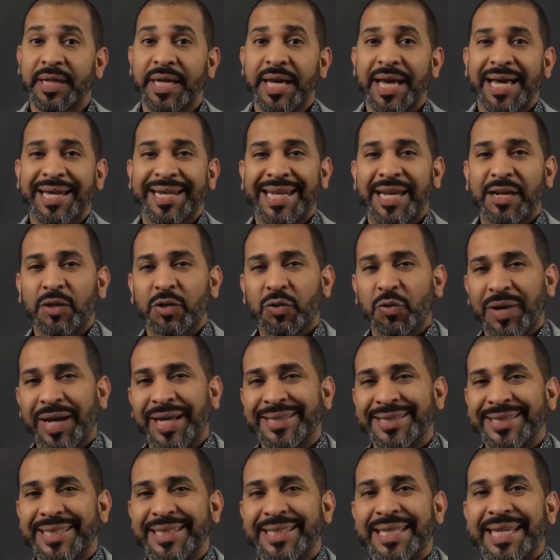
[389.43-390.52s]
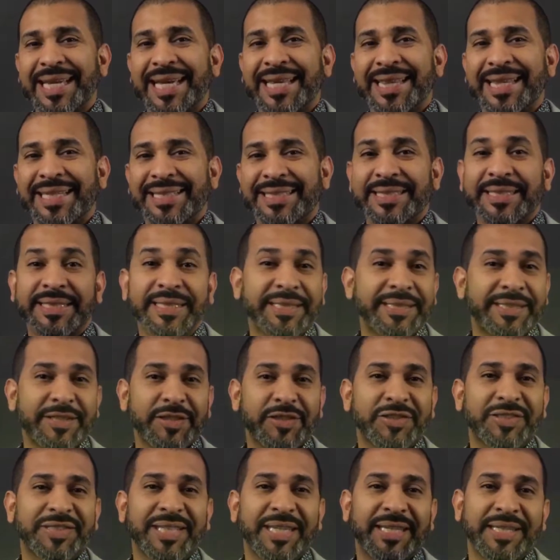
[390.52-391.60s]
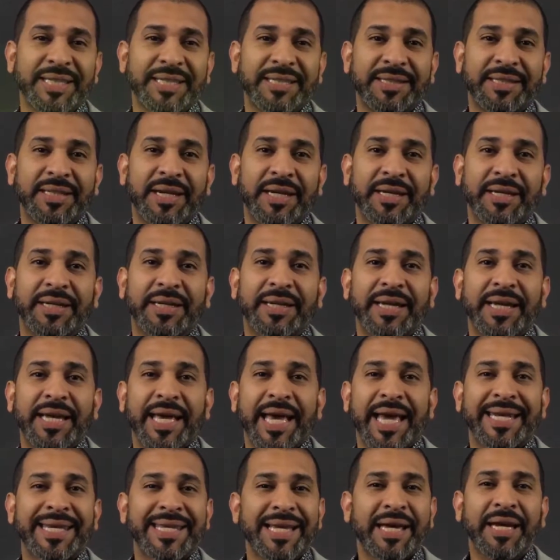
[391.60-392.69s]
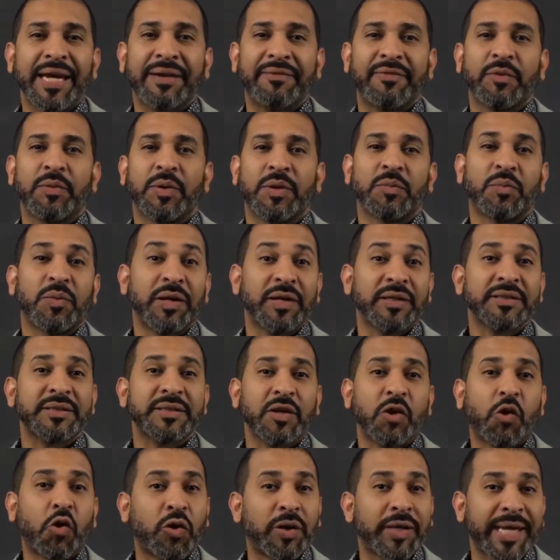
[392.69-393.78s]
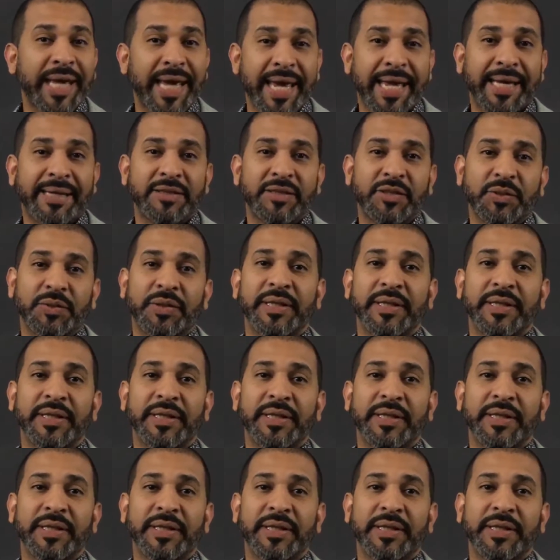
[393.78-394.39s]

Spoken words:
Now granted, this is easier said than done, and not everyone wants or can do